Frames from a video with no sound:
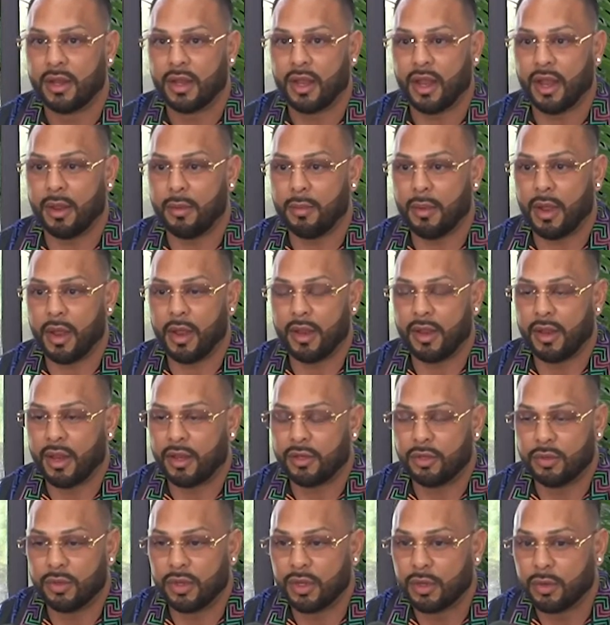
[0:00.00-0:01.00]
I, I, I
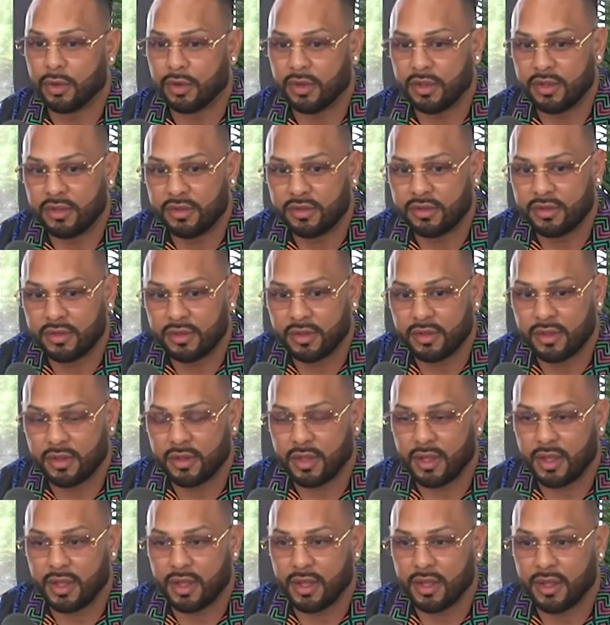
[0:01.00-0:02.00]
do inquiries
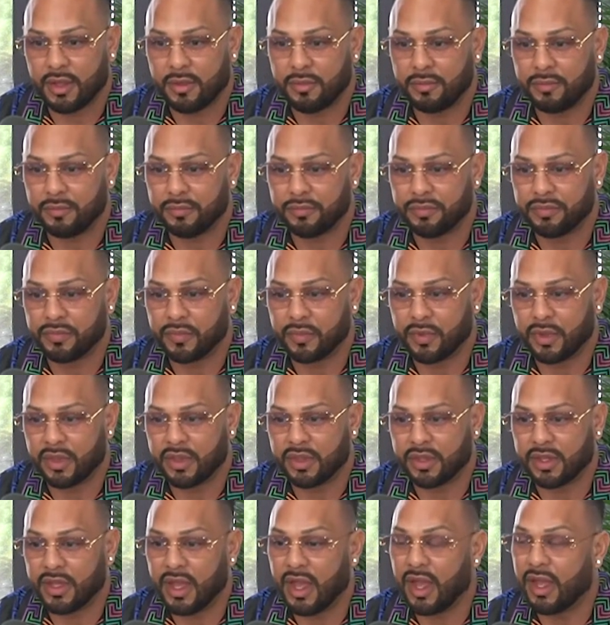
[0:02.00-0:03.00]
um,
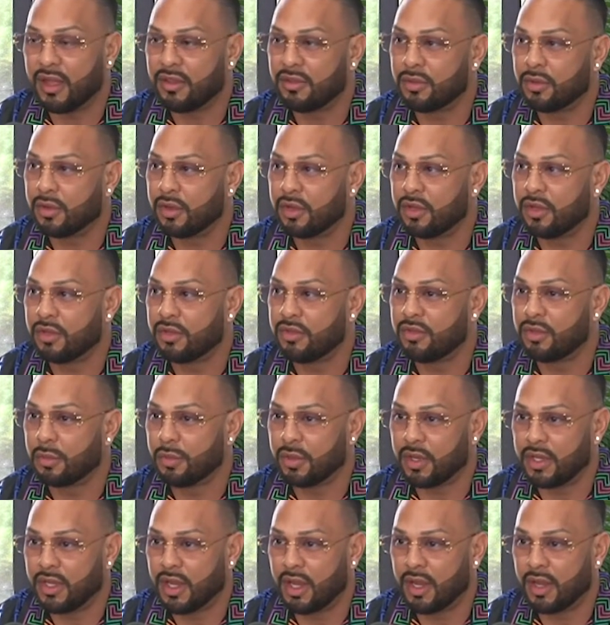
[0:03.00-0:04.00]
with guys who are
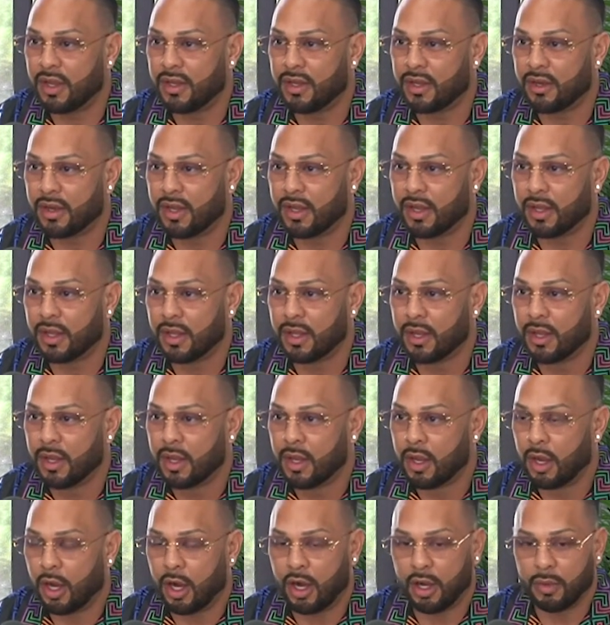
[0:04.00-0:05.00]
super young, and they're like,
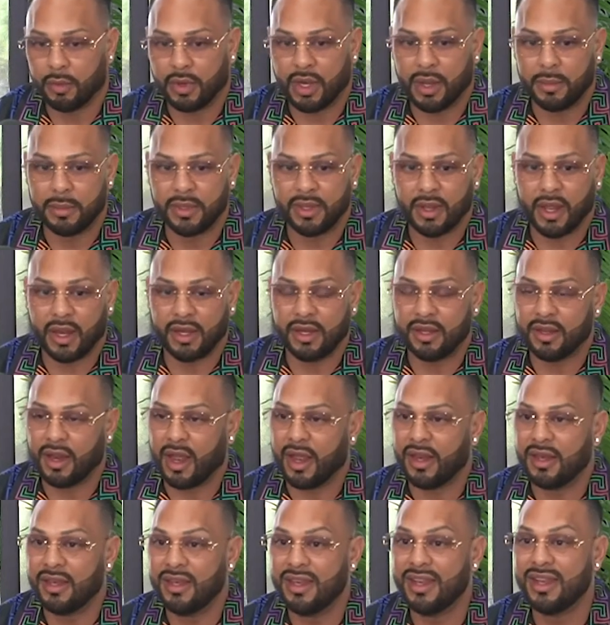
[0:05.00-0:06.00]
"All right, well, I'm, I need,
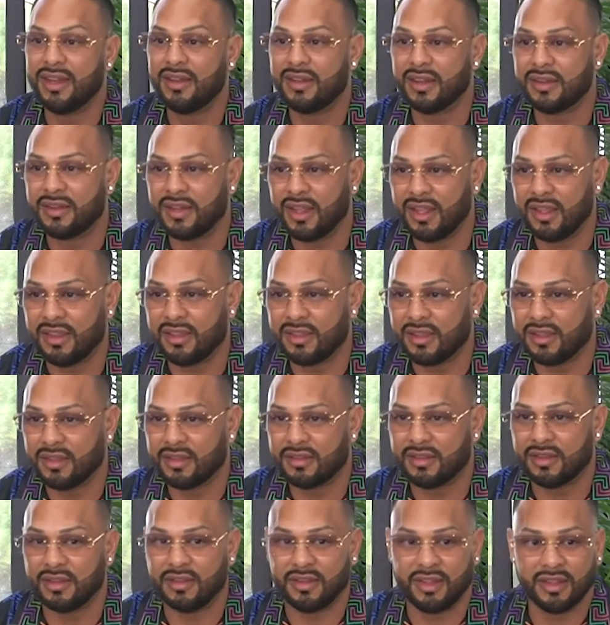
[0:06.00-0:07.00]
I need to take
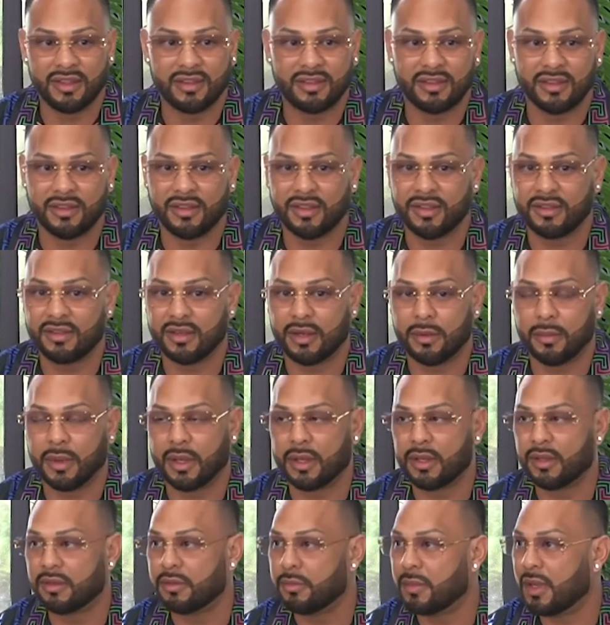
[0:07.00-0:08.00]
this and this and this," and I'm
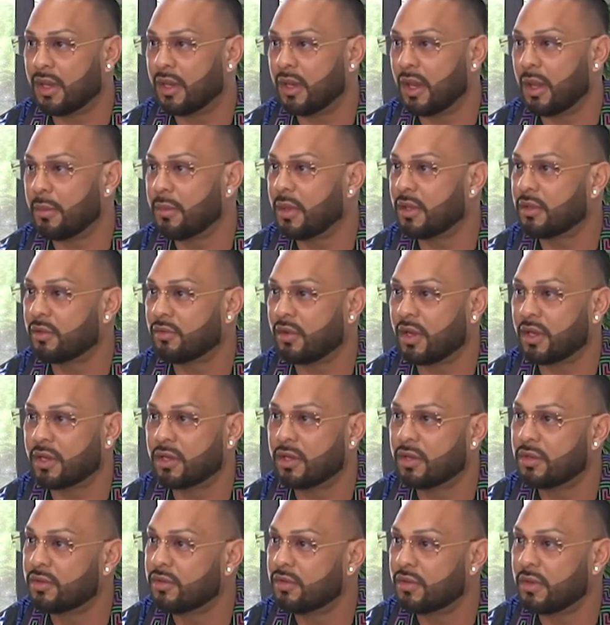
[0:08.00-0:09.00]
like, "Listen, man, I'm not the right
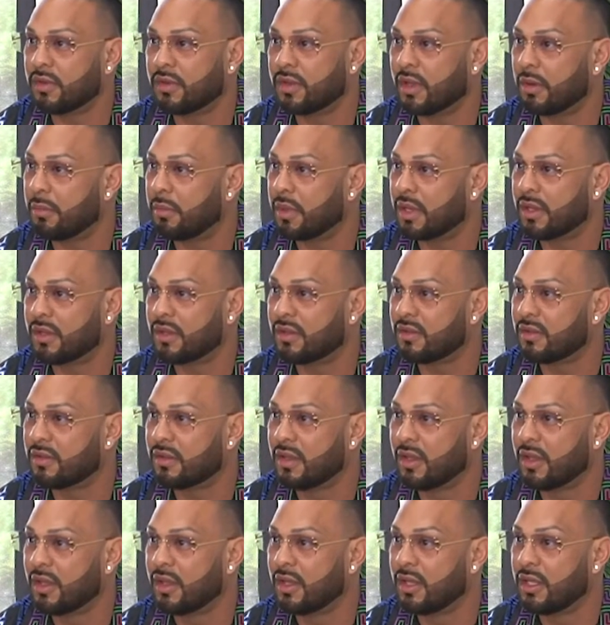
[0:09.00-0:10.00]
coach for you then because
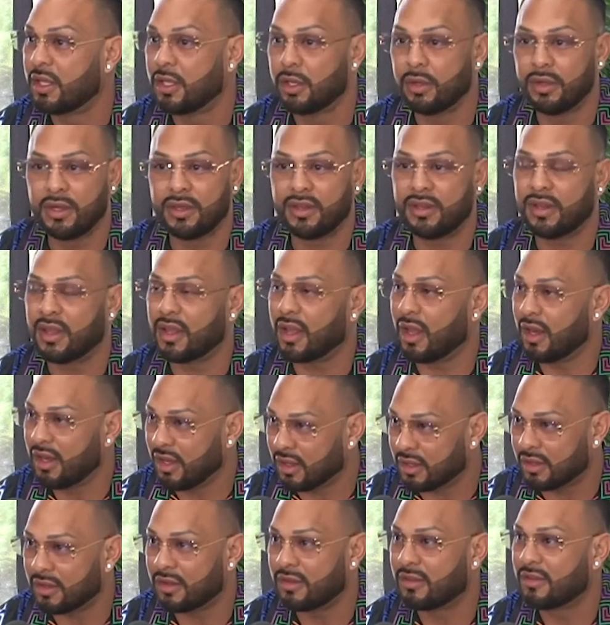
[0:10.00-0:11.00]
you don't need to take any
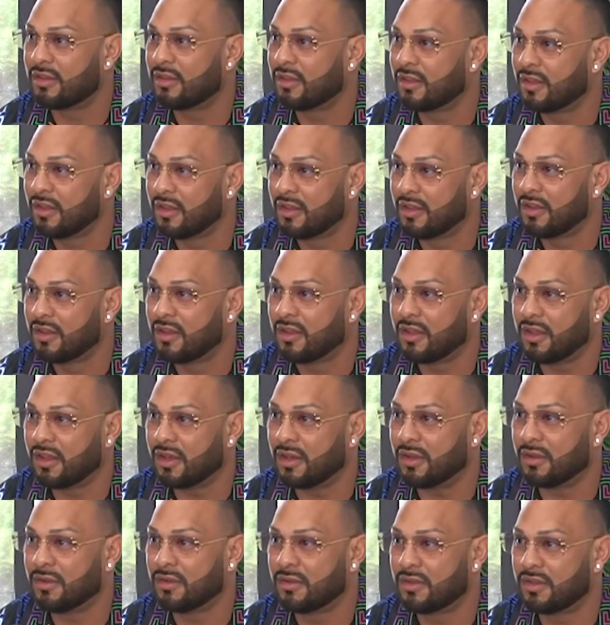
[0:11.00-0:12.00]
of this," you know.